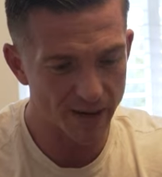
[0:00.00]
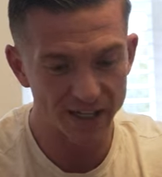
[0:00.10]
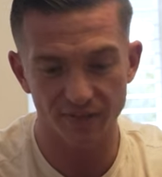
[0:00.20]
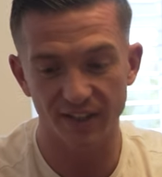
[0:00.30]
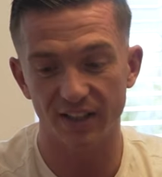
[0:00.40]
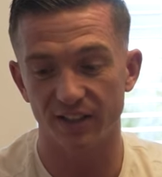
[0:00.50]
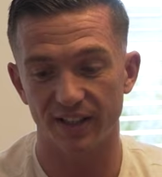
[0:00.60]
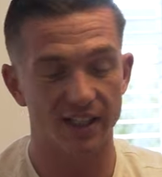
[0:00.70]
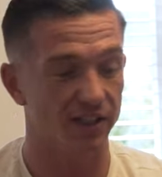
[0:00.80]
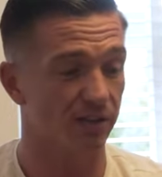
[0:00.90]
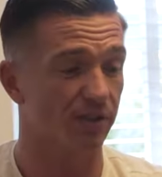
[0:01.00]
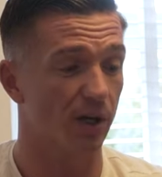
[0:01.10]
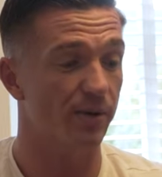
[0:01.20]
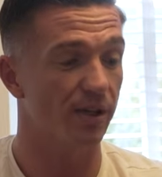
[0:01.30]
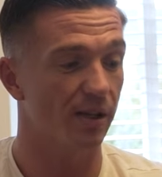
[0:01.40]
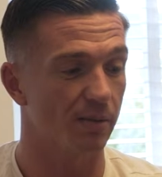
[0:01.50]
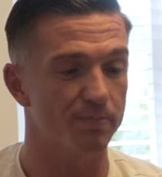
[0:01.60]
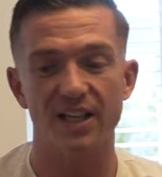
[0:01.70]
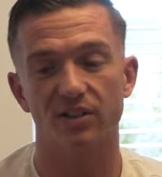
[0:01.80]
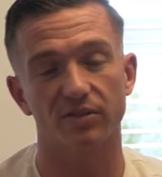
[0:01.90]
Bank of England data is showing the
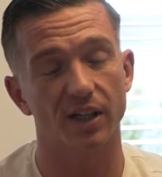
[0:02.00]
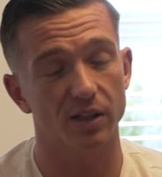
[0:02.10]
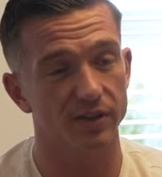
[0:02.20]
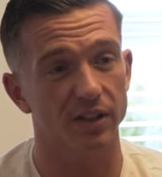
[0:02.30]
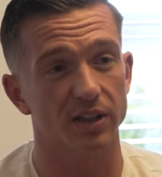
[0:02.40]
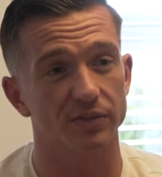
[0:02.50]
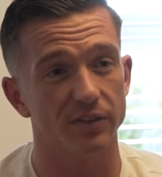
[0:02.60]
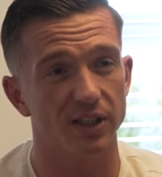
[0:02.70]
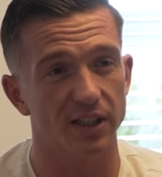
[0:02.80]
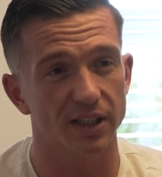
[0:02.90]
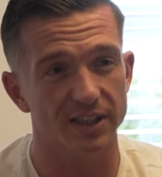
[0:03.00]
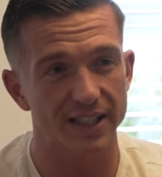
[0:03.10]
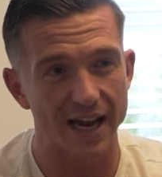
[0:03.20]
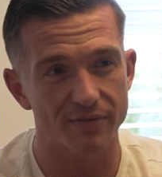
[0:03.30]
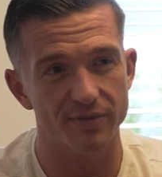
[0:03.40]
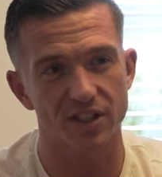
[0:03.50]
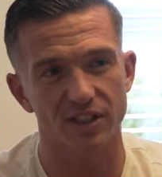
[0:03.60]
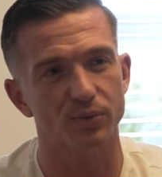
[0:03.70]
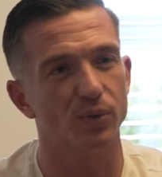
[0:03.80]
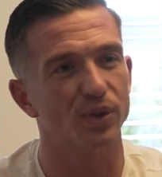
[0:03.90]
base rate over the last 50 years. The average is,
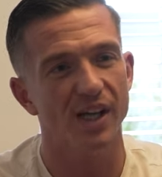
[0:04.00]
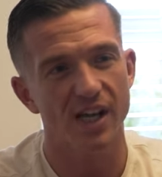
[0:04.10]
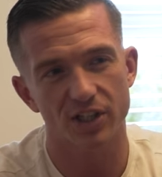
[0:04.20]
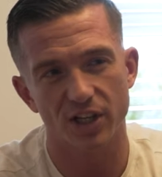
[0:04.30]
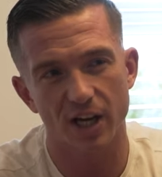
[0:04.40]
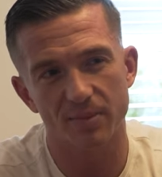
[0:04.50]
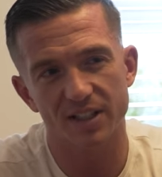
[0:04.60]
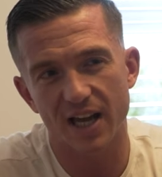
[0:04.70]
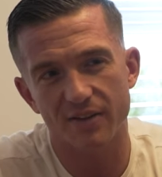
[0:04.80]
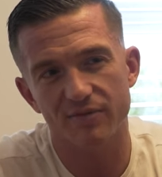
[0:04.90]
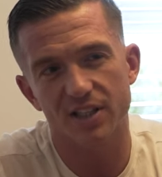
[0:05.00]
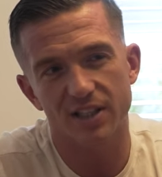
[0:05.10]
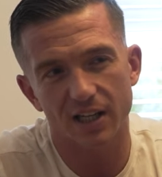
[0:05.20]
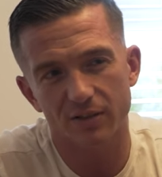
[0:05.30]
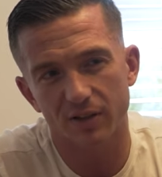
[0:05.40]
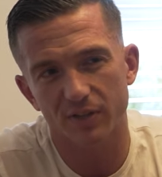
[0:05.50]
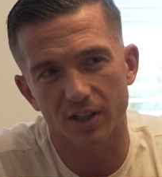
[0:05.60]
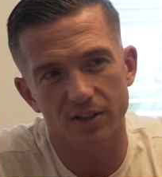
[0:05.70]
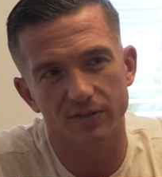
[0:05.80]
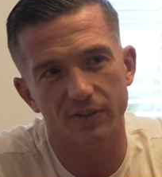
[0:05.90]
do you know how much it averages out over the
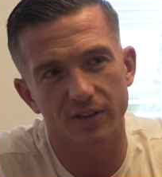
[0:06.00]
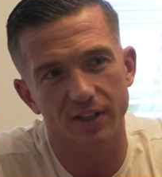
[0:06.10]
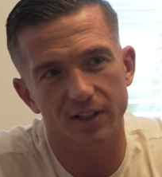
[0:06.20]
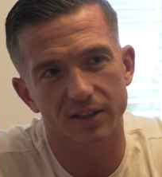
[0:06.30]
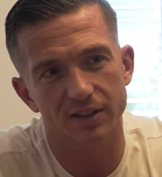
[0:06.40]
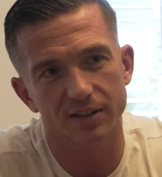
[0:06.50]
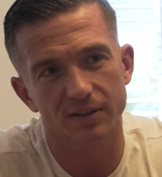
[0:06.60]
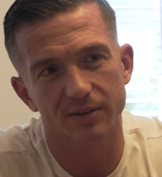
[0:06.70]
last 50 years?